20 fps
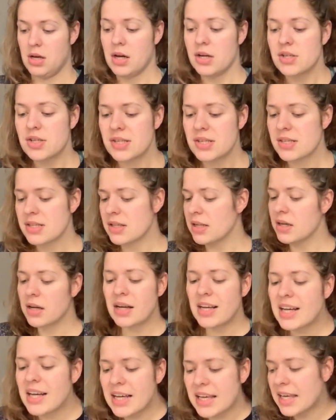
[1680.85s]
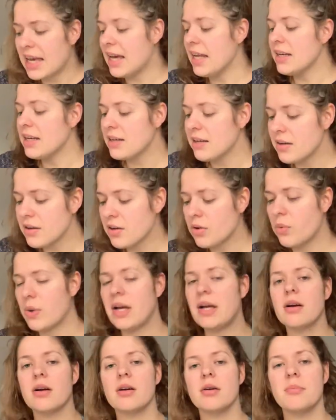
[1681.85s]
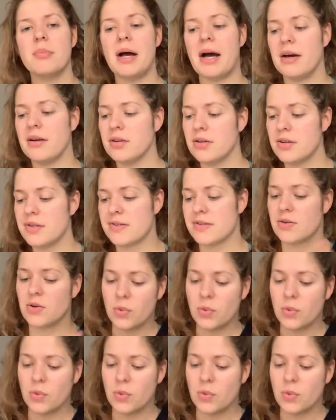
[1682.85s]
Just again, Quaker patterns or